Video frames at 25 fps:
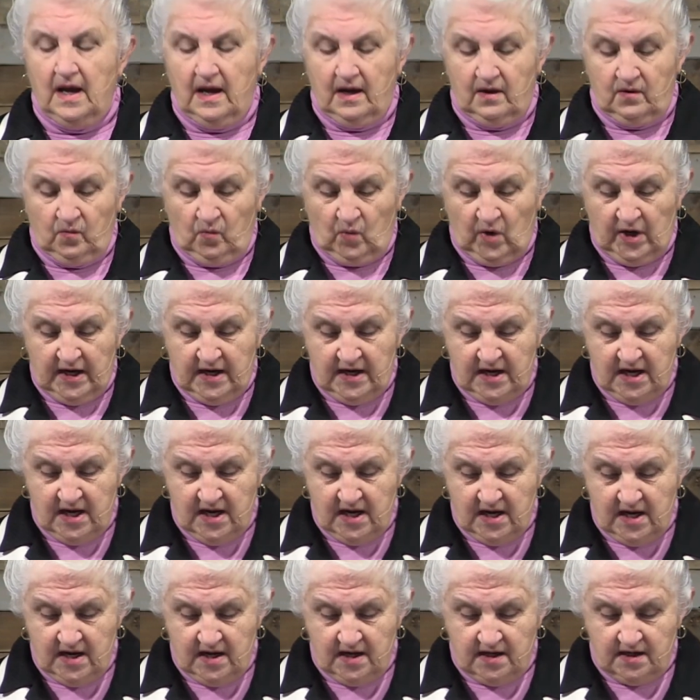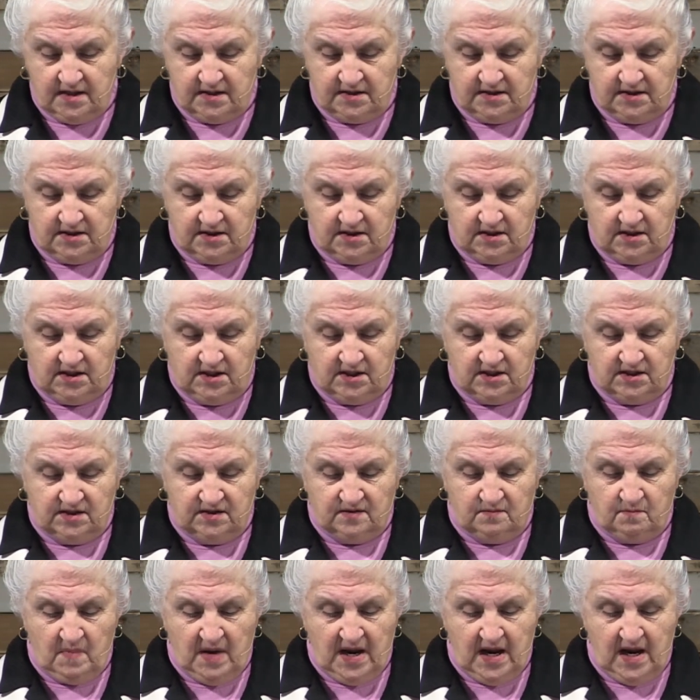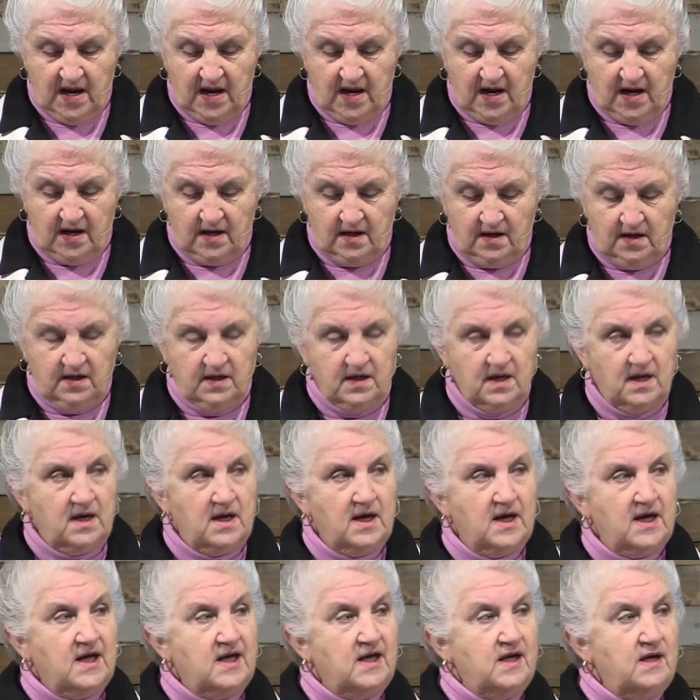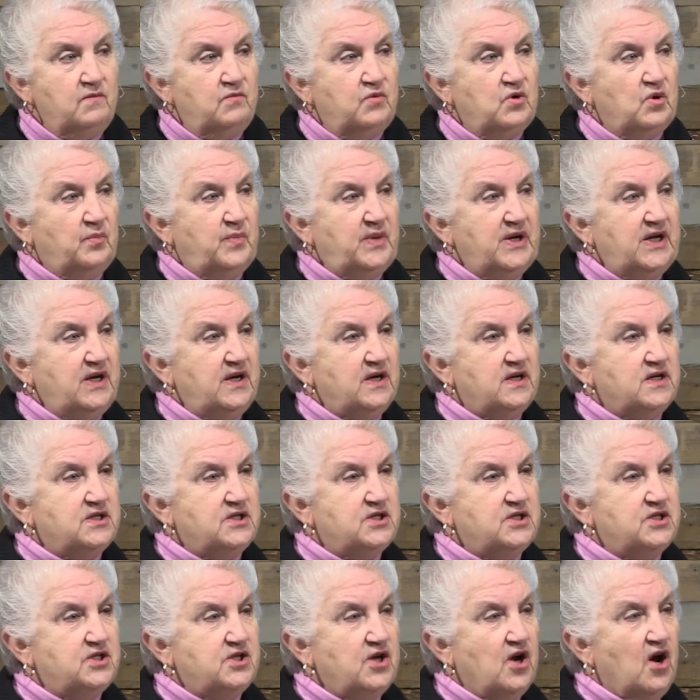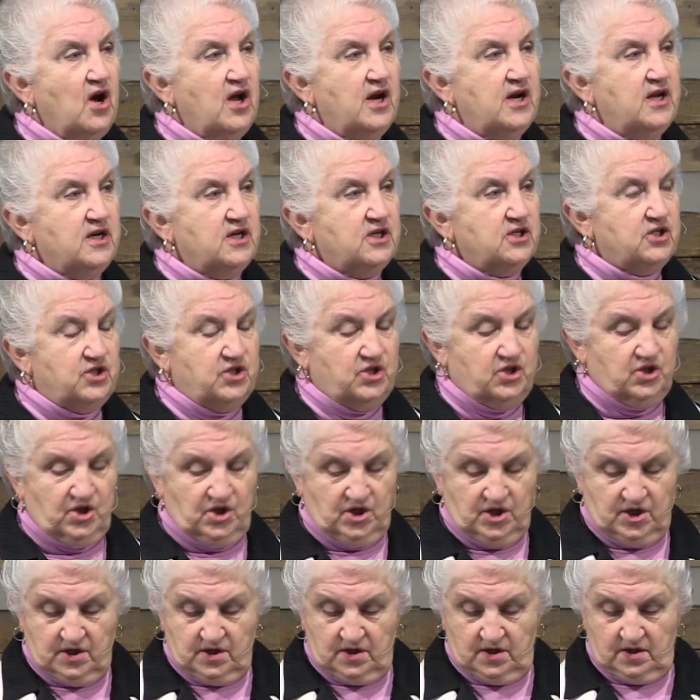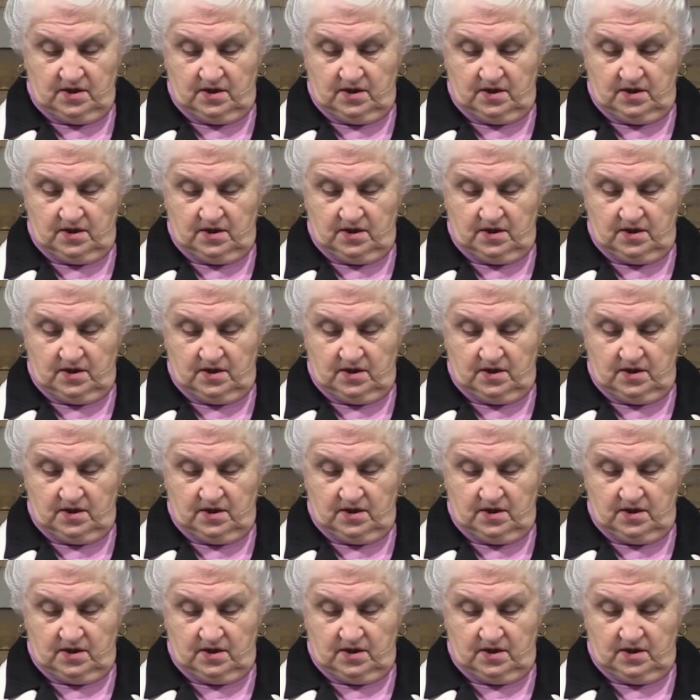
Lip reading: And when he is dismayed, he will be astonished.